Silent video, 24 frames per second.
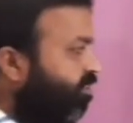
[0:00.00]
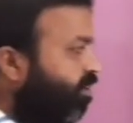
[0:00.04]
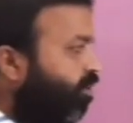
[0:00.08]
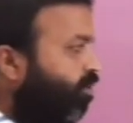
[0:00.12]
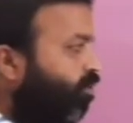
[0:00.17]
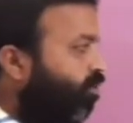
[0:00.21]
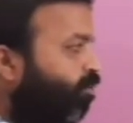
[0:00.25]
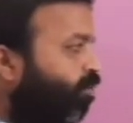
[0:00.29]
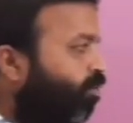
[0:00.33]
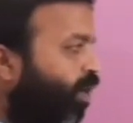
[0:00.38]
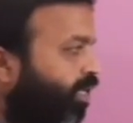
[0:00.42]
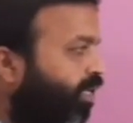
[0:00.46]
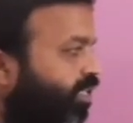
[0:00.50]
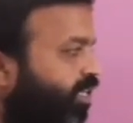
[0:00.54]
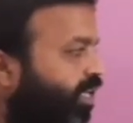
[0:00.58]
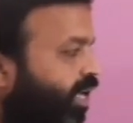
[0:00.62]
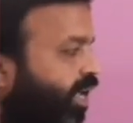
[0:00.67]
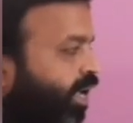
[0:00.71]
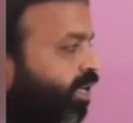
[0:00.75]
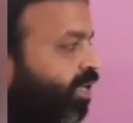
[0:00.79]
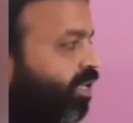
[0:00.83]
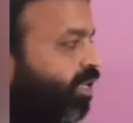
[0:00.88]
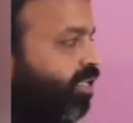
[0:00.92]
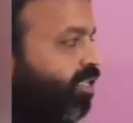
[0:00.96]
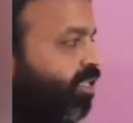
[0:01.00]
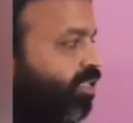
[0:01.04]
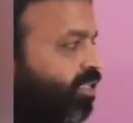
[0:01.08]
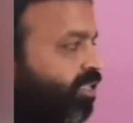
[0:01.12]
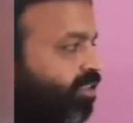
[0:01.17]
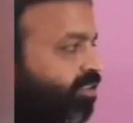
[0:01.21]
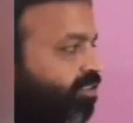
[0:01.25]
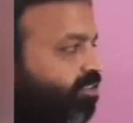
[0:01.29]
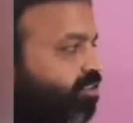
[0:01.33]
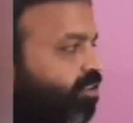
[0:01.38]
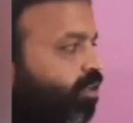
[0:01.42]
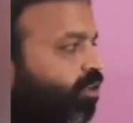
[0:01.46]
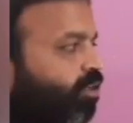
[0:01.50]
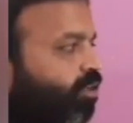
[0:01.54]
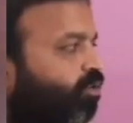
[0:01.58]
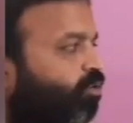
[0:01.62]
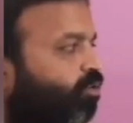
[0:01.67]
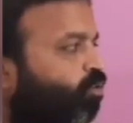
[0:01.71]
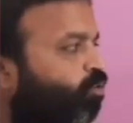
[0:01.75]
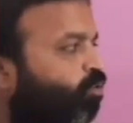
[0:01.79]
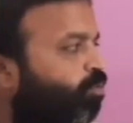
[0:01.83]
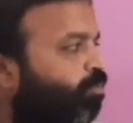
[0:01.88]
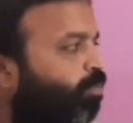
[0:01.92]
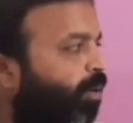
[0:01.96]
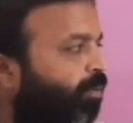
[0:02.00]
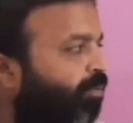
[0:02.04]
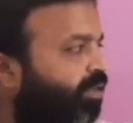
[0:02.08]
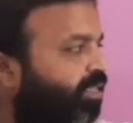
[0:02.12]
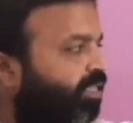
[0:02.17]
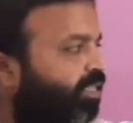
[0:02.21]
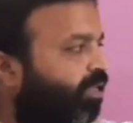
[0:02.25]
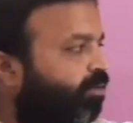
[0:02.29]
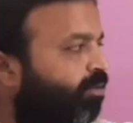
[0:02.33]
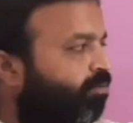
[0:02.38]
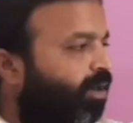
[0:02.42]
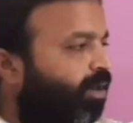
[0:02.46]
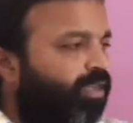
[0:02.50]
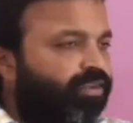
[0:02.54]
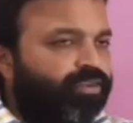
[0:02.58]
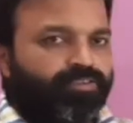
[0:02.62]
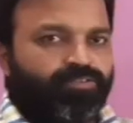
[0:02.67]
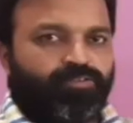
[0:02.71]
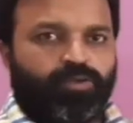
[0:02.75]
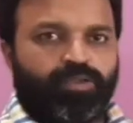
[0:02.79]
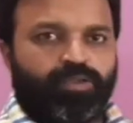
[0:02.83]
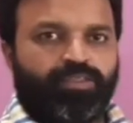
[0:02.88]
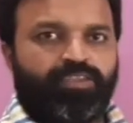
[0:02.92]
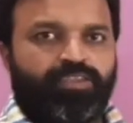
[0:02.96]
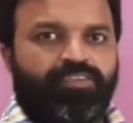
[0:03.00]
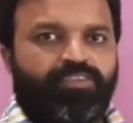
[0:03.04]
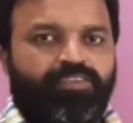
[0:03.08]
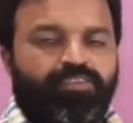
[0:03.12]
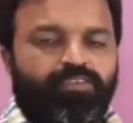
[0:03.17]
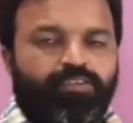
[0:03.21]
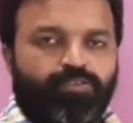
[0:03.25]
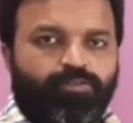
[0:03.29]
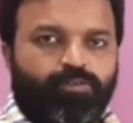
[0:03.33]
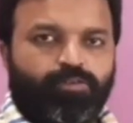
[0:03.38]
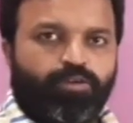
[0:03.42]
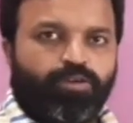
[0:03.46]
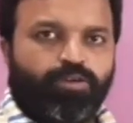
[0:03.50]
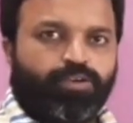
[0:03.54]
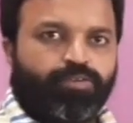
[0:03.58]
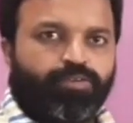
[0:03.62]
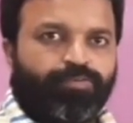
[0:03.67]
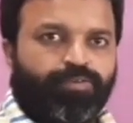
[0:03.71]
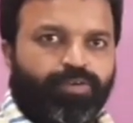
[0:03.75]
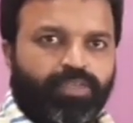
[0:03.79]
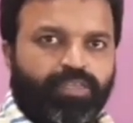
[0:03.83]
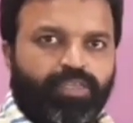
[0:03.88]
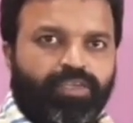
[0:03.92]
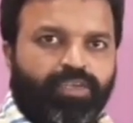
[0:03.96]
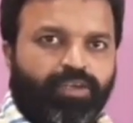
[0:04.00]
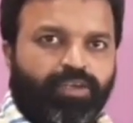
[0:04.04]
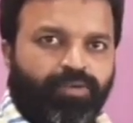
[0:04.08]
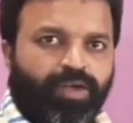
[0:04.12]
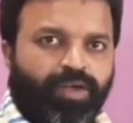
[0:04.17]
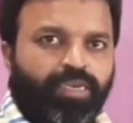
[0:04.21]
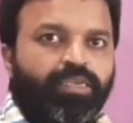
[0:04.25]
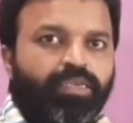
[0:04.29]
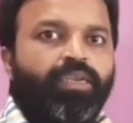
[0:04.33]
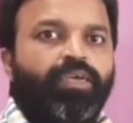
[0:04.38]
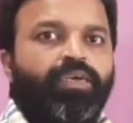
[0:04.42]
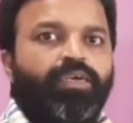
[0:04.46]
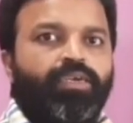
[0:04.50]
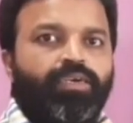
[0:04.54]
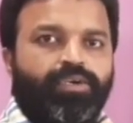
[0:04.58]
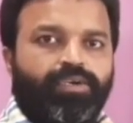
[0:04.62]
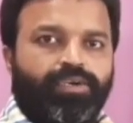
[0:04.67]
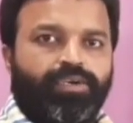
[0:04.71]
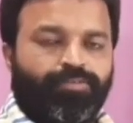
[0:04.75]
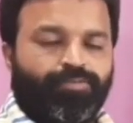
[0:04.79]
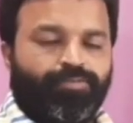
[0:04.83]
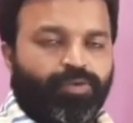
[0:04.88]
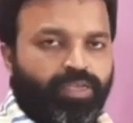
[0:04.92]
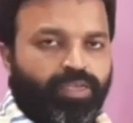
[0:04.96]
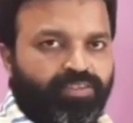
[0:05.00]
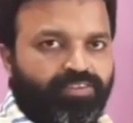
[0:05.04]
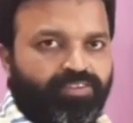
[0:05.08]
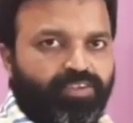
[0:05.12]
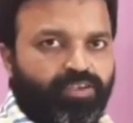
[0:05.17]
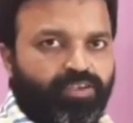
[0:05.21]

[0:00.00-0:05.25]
yn is 2 power n minus 1. This is the solution for the given difference